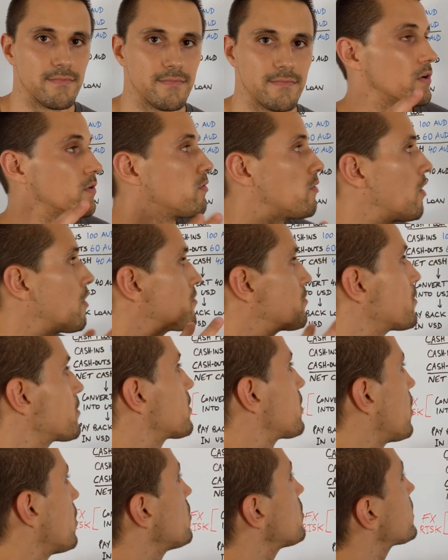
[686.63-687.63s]
So the
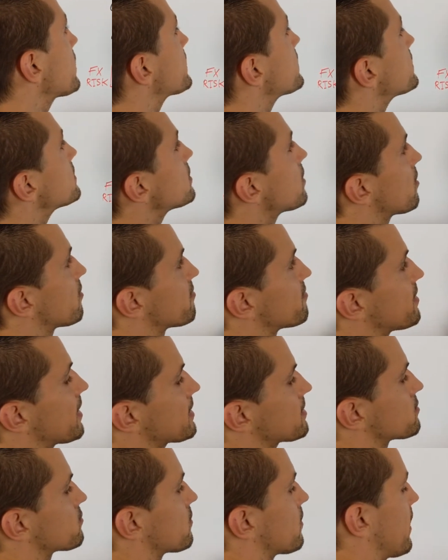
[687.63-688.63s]
goal here of
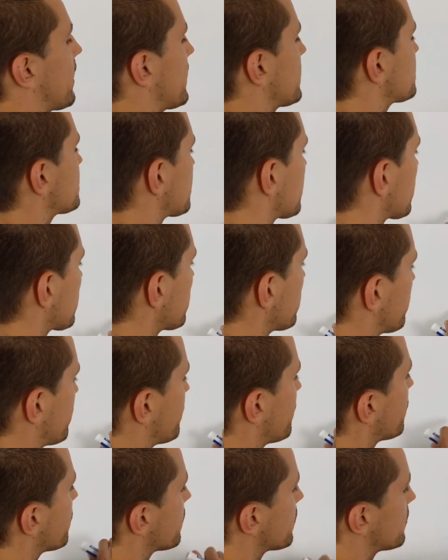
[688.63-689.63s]
natural hedging
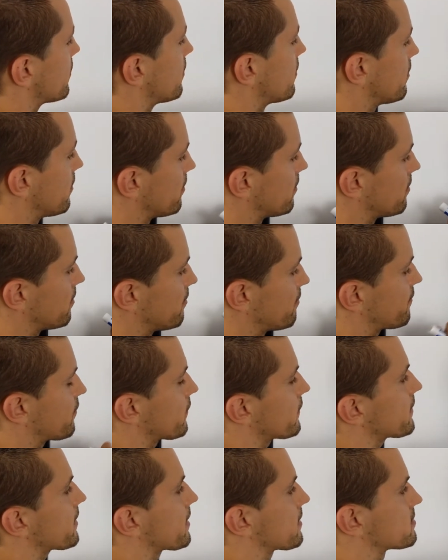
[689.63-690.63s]
for
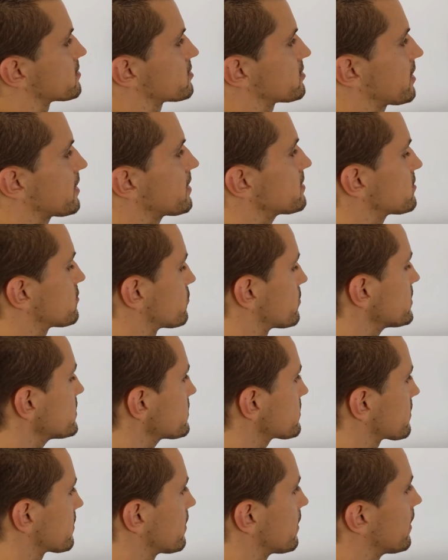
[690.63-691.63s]
foreign exchange
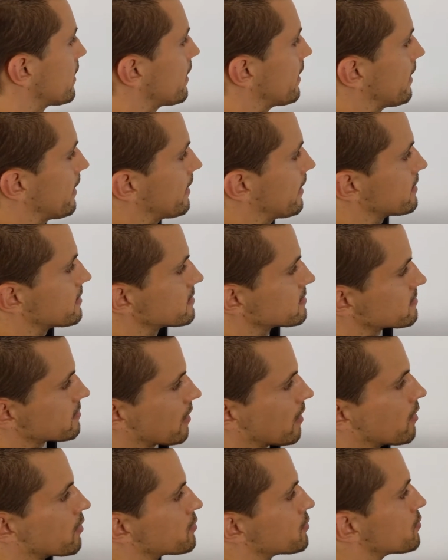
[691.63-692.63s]
risk is
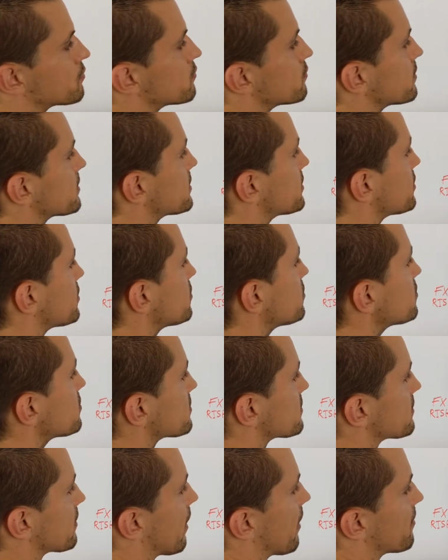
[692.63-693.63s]
to
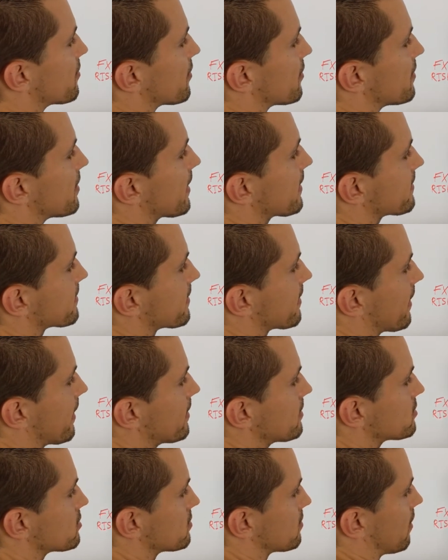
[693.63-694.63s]
reduce the net
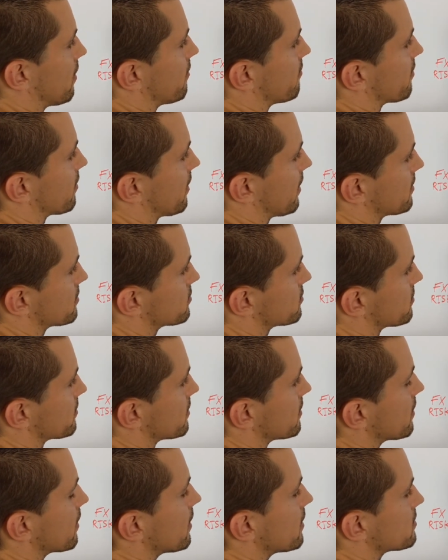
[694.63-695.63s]
cash of a
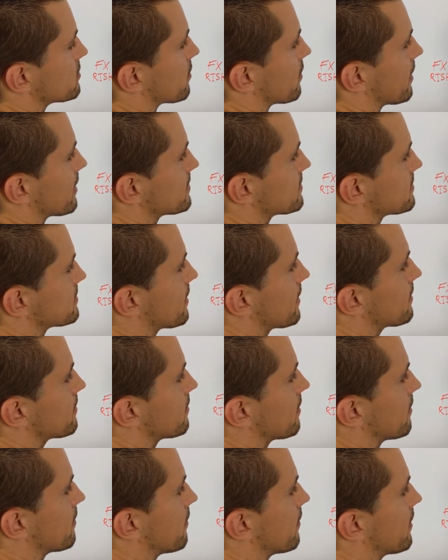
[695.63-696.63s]
country. So let's say
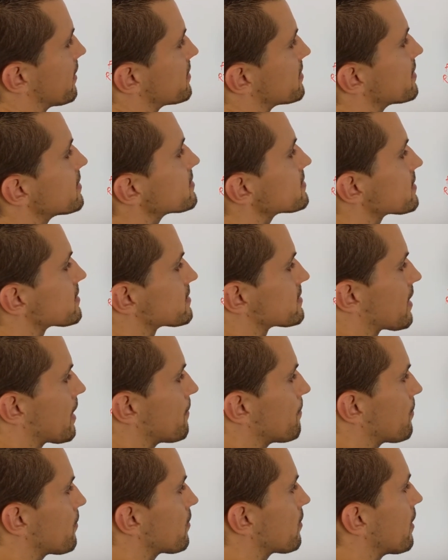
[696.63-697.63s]
in this
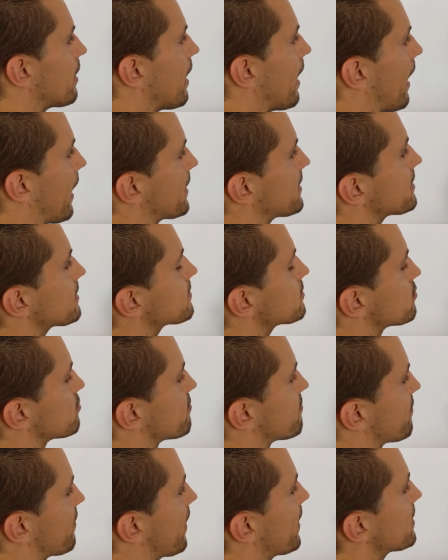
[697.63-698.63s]
example, I need to
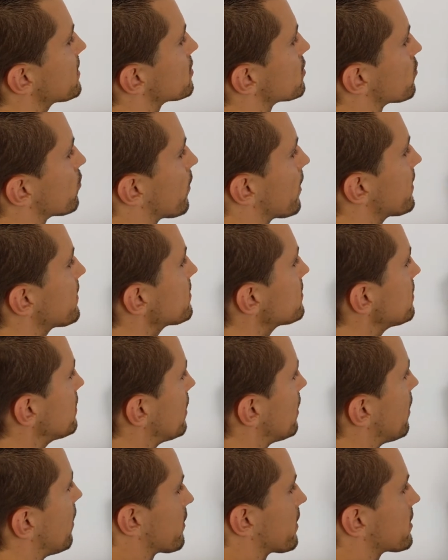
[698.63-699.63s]
find a way
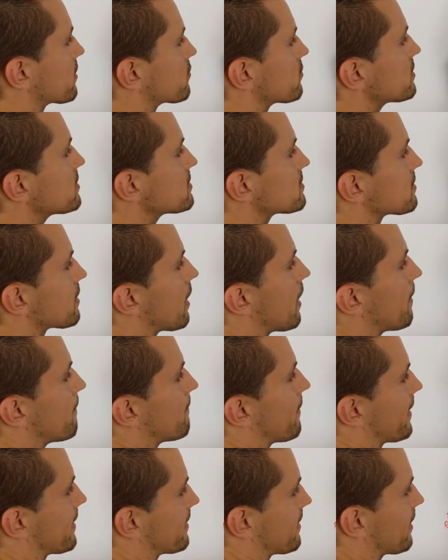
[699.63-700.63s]
to increase
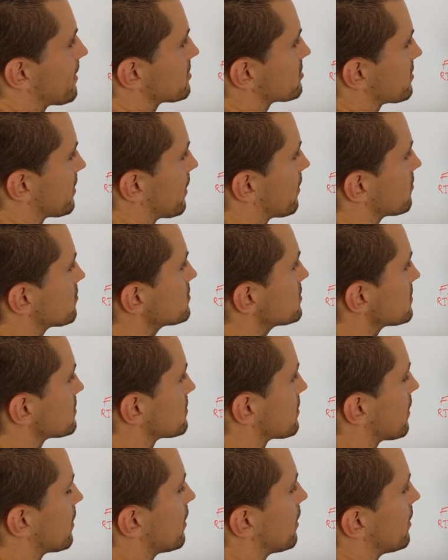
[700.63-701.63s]
my cash
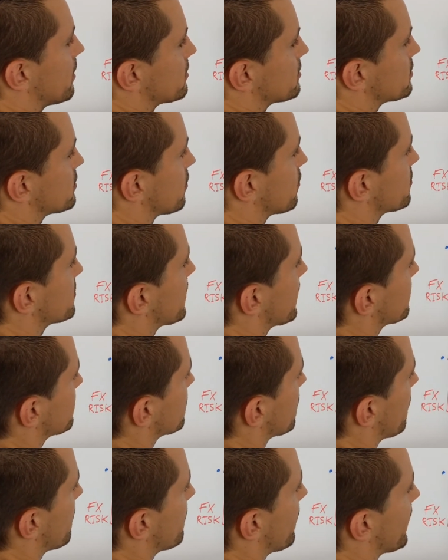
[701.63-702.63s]
outs so
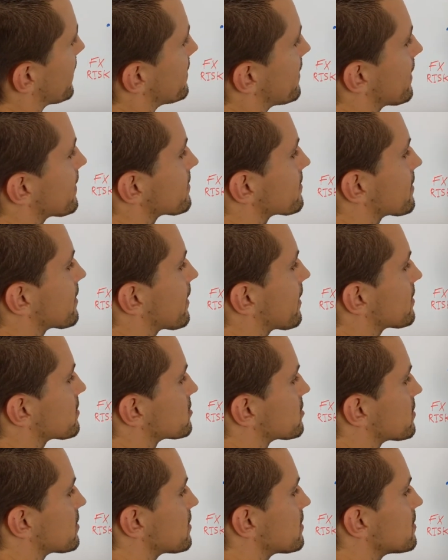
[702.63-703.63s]
that my net cash
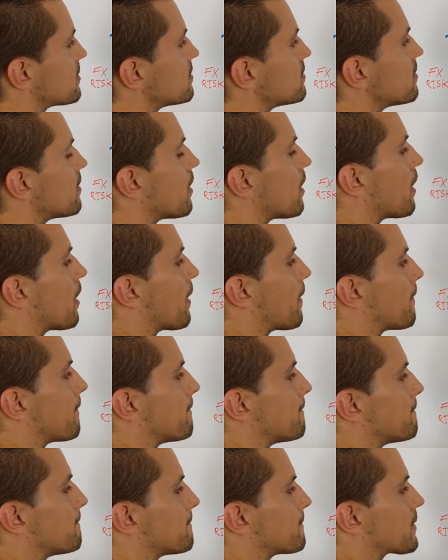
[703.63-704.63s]
here
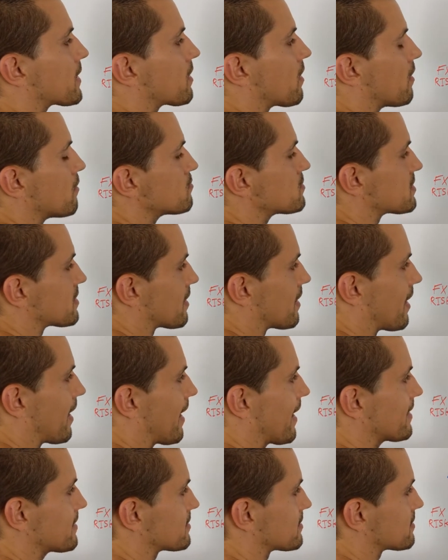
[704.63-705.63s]
becomes
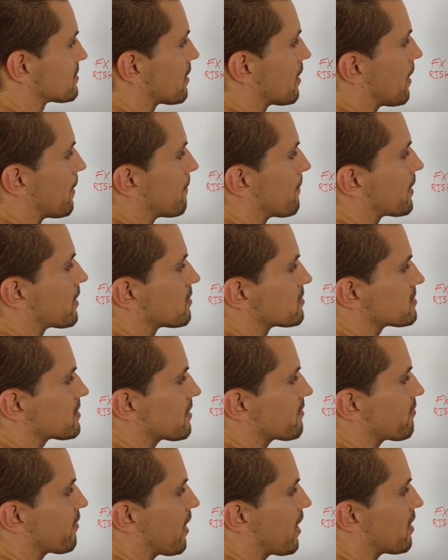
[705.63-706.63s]
less. Because
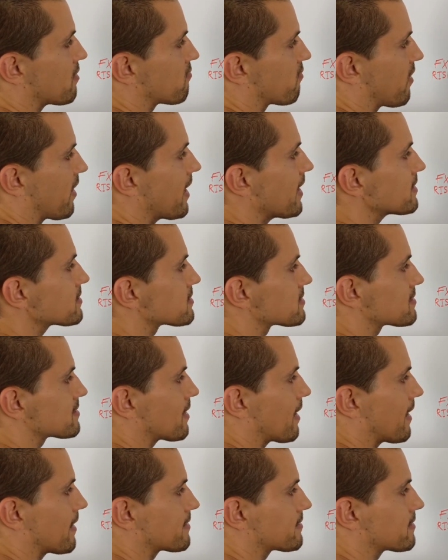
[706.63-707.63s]
if I have less
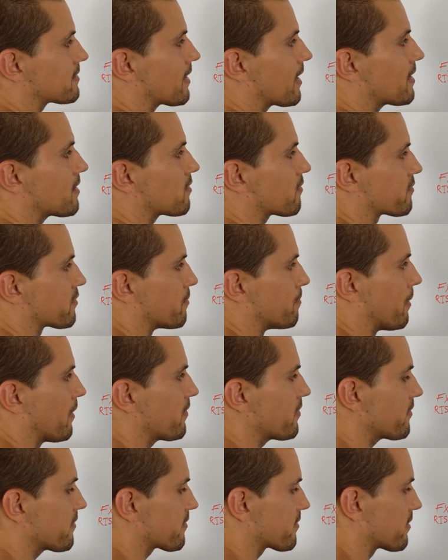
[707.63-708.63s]
at the end of the
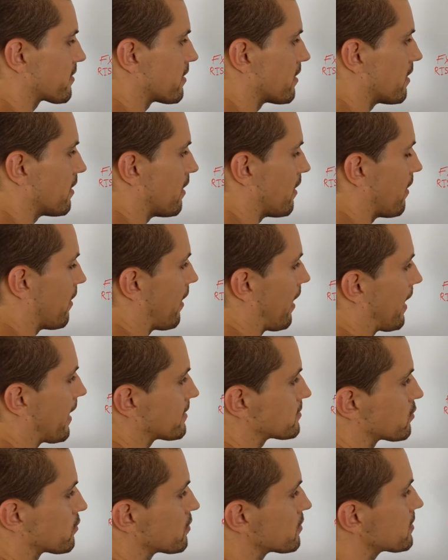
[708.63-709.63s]
month,
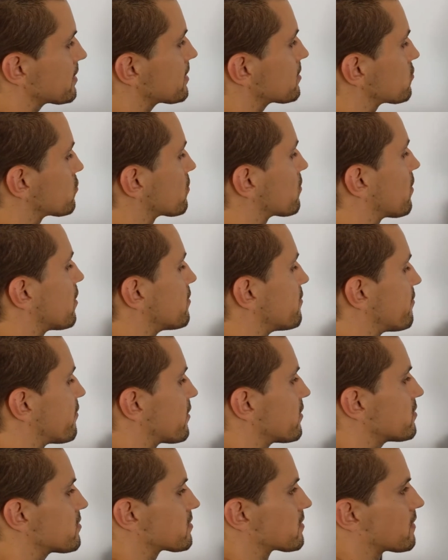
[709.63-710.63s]
I don't need to
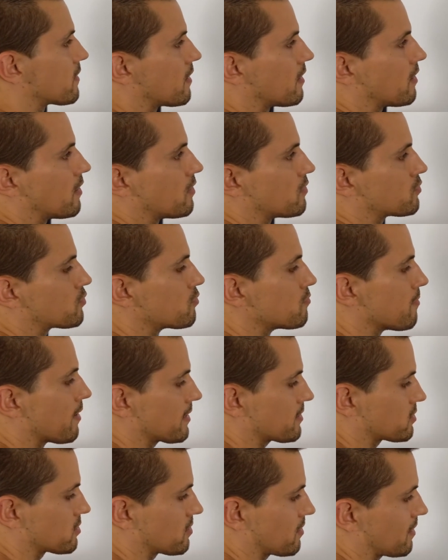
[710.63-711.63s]
convert too
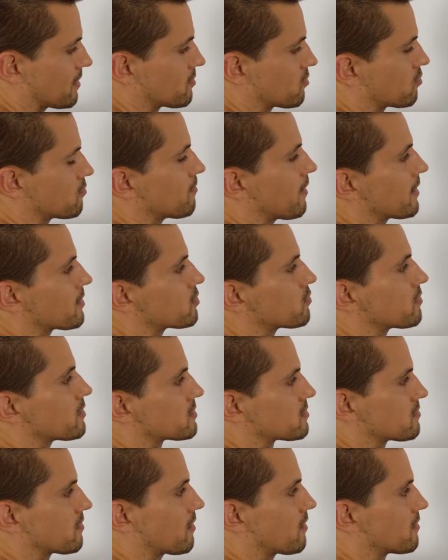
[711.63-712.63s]
much into my
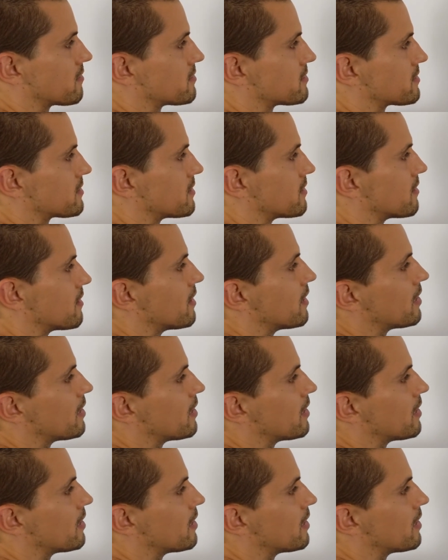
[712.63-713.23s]
US dollars here.